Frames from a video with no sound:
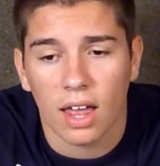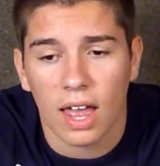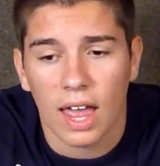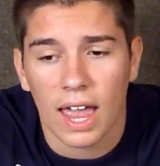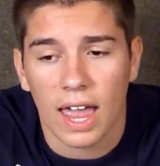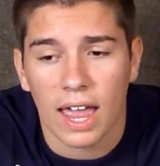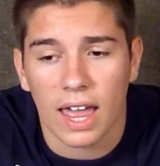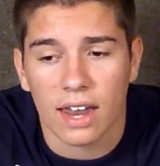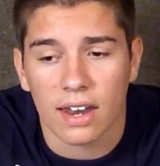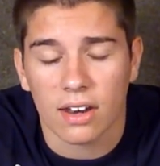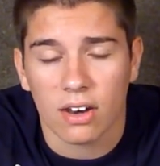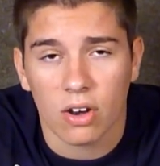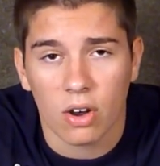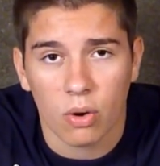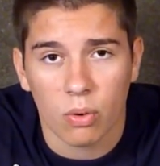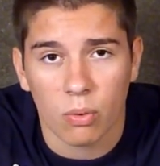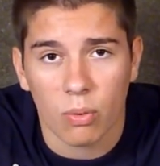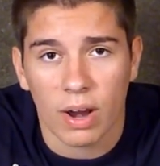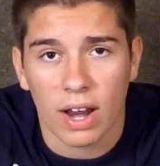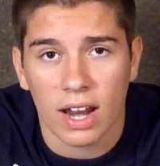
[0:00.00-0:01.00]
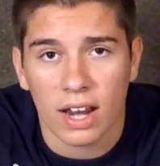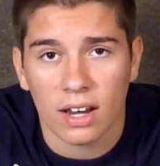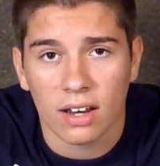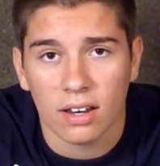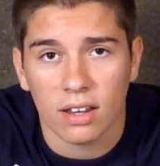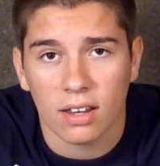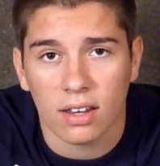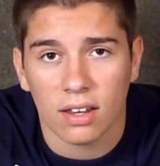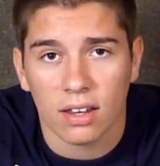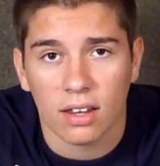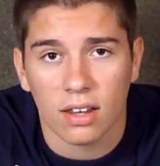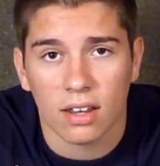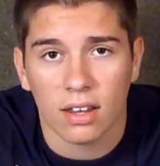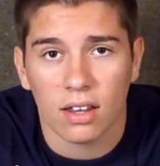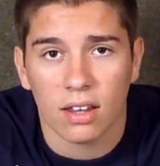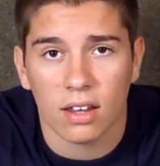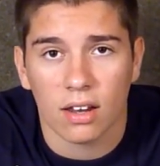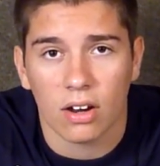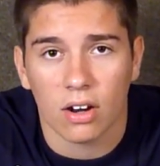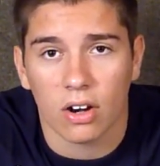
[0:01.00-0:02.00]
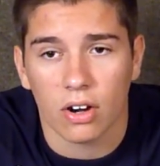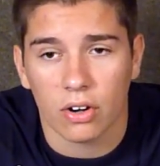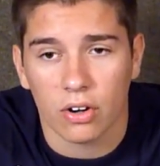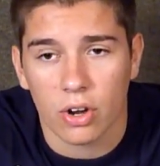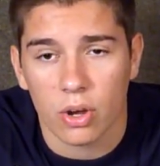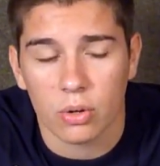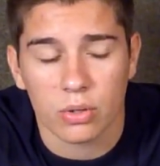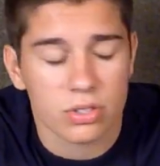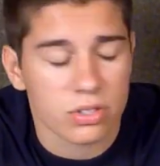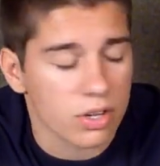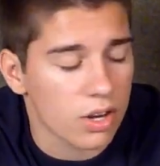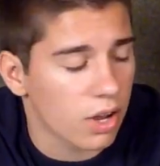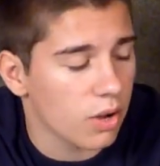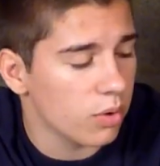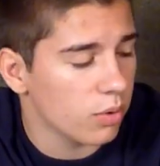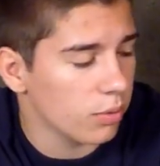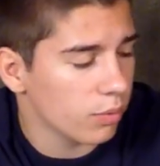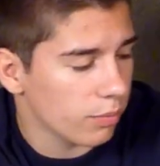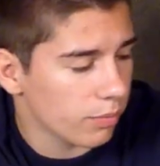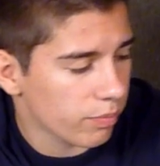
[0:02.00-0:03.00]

and no rain, or no snow,